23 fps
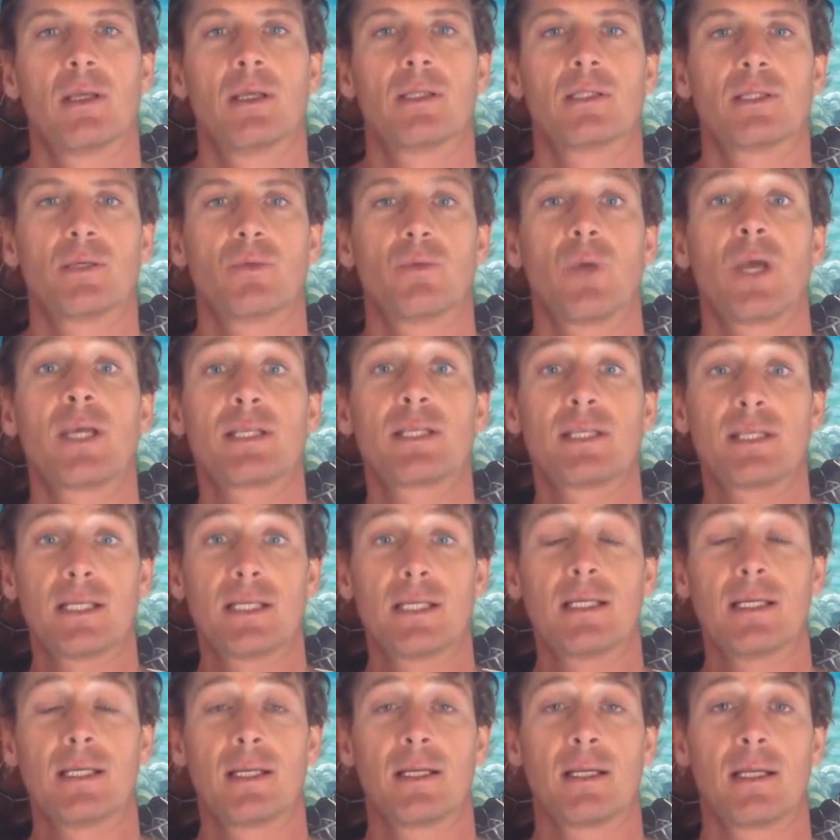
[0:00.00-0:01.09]
It's a
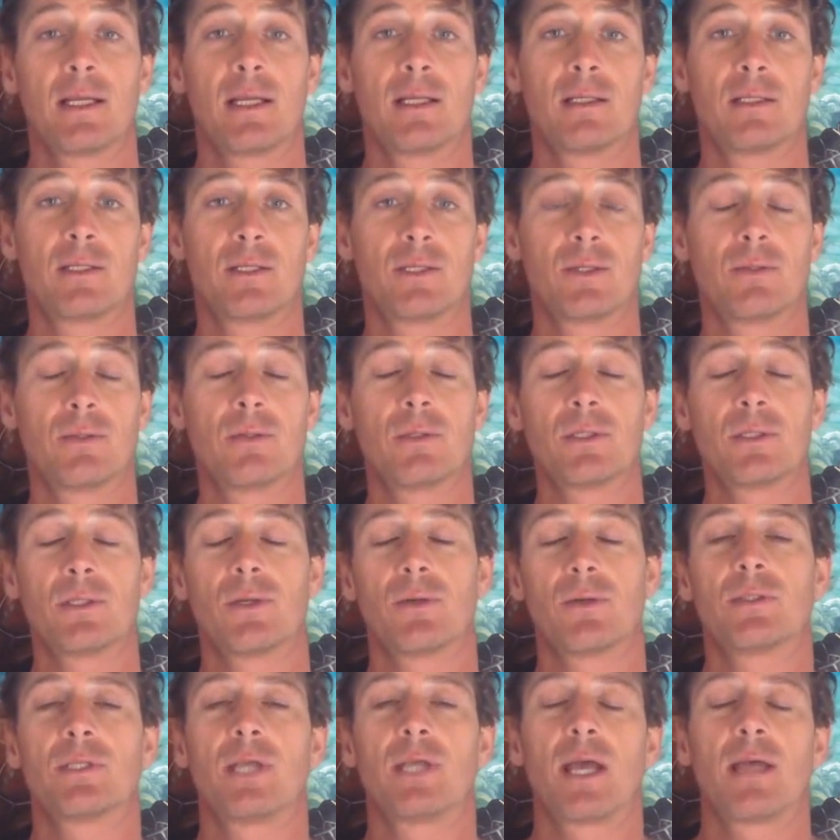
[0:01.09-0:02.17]
resting into the
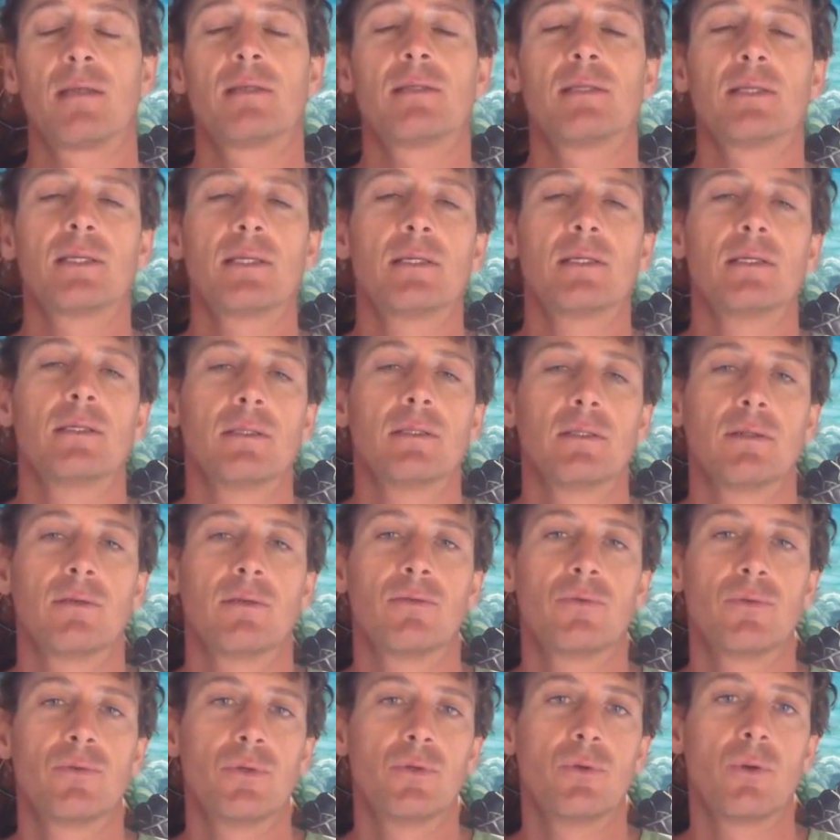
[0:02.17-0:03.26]
totality of
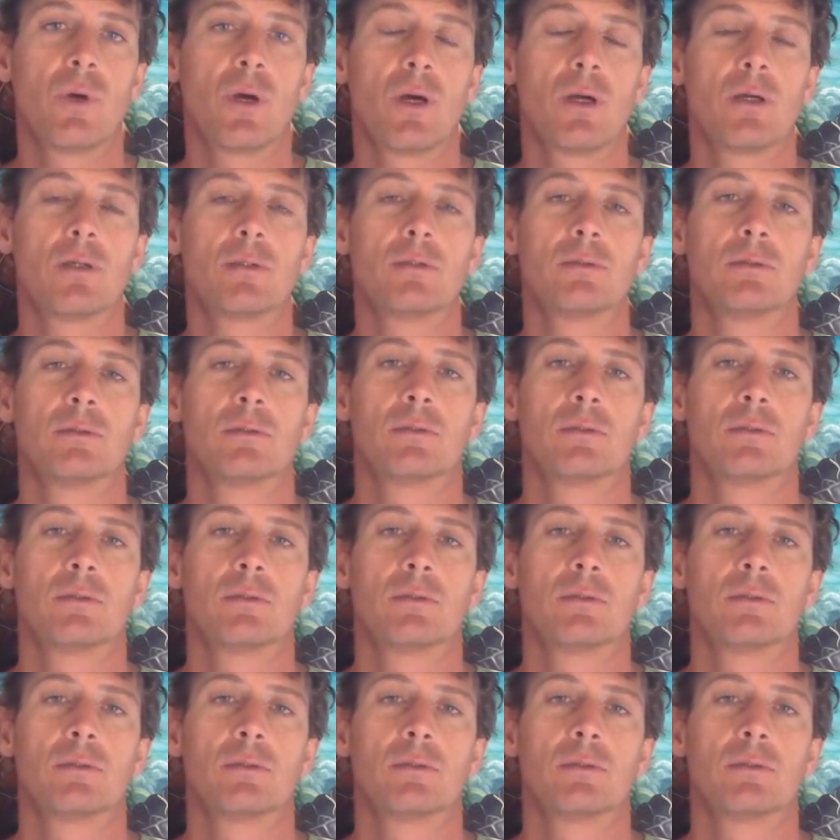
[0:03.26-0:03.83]
who you are.